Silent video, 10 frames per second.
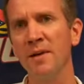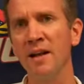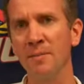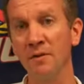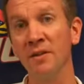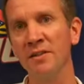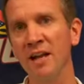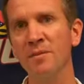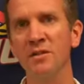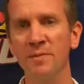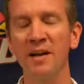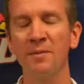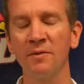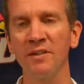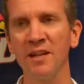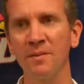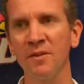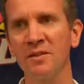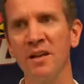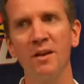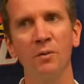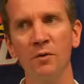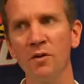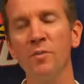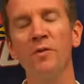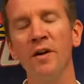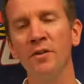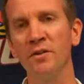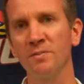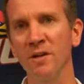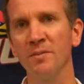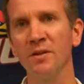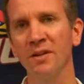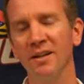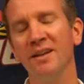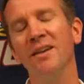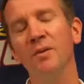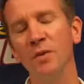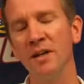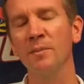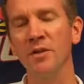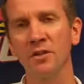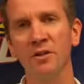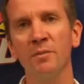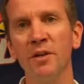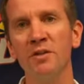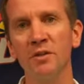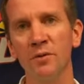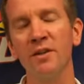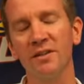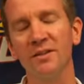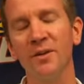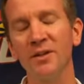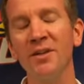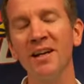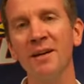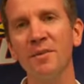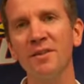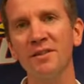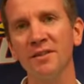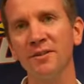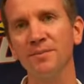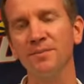happen if this happens. When we remove all those people, we get a much clearer picture of what could happen. So